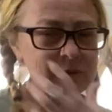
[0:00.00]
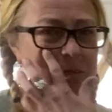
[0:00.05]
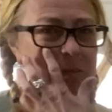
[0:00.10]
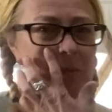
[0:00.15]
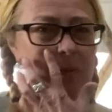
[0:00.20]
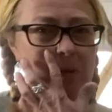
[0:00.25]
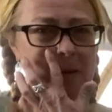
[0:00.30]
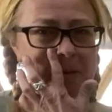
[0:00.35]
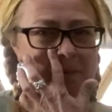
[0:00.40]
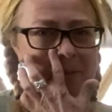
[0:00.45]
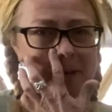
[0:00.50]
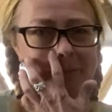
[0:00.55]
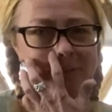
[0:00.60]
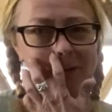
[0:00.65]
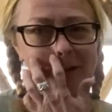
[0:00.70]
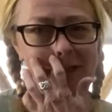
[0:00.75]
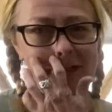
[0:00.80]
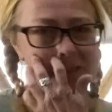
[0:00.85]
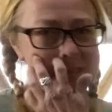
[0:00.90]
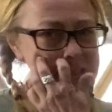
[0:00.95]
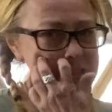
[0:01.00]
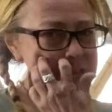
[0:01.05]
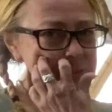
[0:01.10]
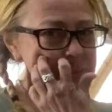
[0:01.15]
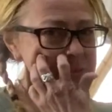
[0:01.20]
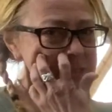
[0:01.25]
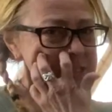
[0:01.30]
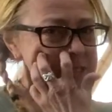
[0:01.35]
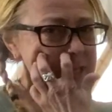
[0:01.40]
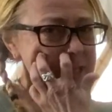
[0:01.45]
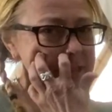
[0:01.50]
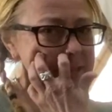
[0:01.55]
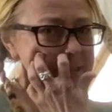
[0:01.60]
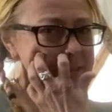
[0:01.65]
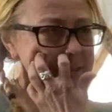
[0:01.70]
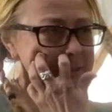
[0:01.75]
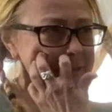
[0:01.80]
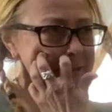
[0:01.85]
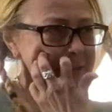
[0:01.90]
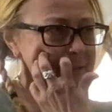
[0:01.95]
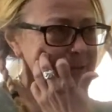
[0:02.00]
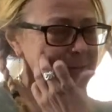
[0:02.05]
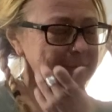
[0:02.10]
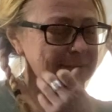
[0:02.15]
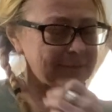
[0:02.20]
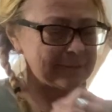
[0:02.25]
One of my projects was 10 years.